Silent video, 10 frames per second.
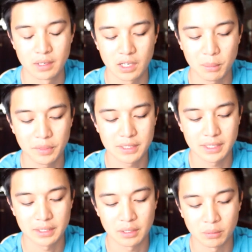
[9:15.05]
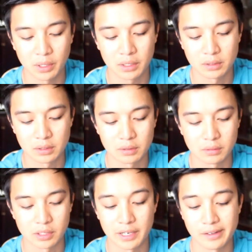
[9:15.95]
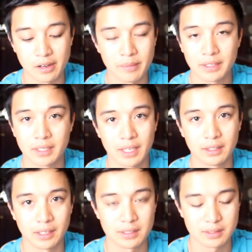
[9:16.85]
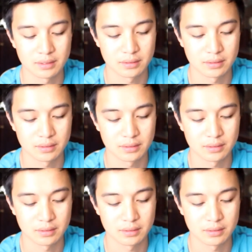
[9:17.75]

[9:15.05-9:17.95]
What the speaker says: A couple things I did well, where I made the deadlines.